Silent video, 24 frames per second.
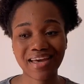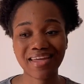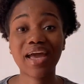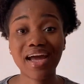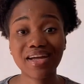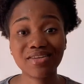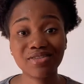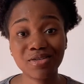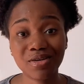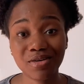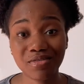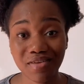
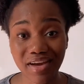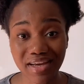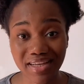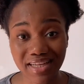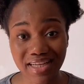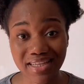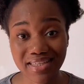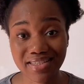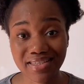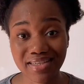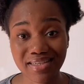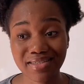Gathering your
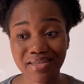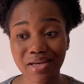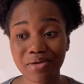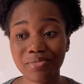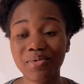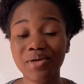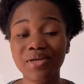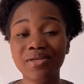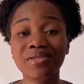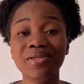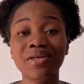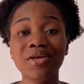finances, I
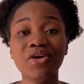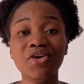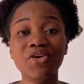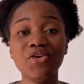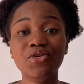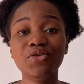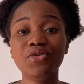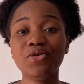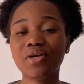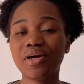mean, you